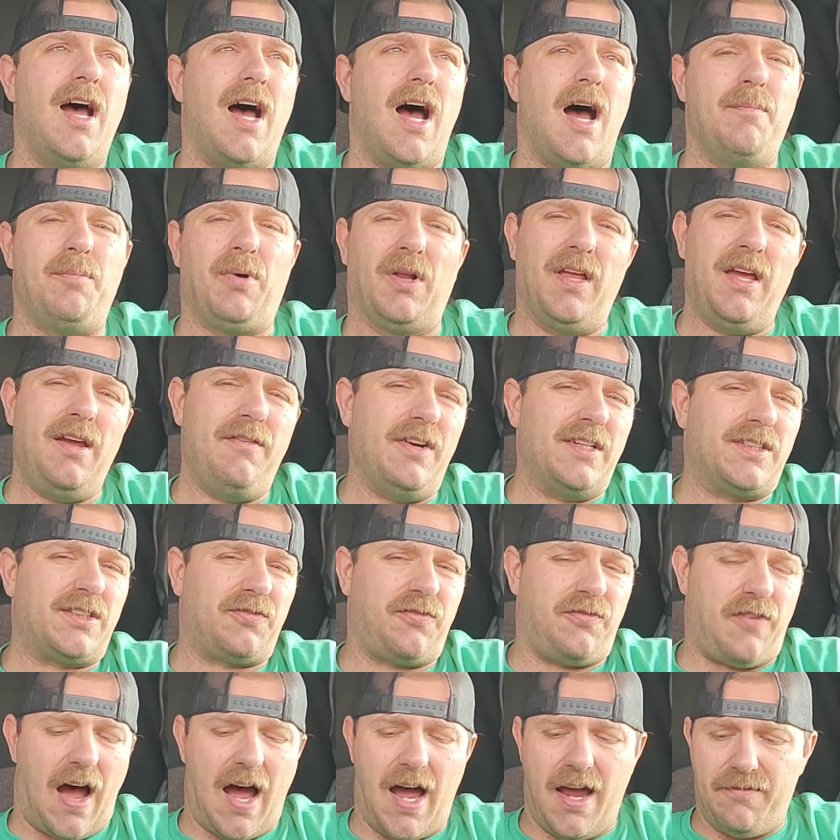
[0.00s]
I believe it's
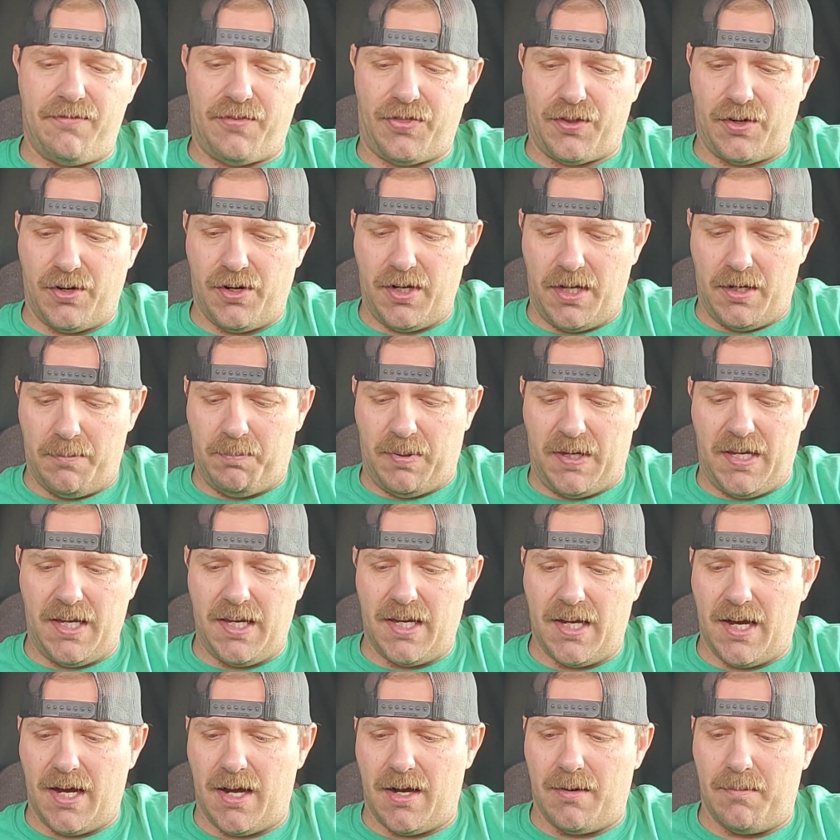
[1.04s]
5:30
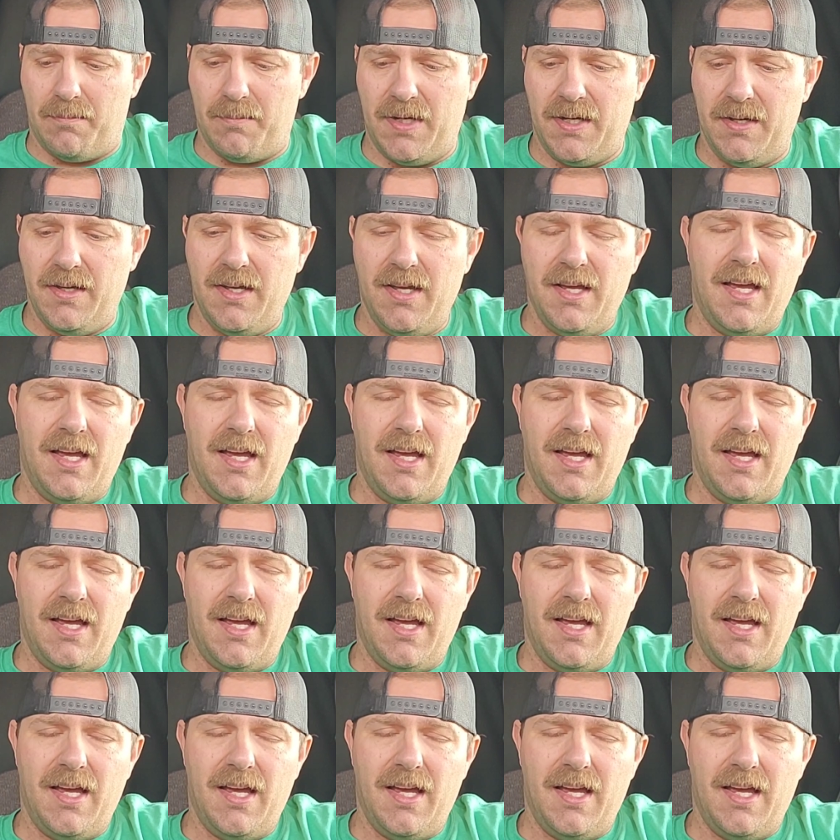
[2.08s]
p.m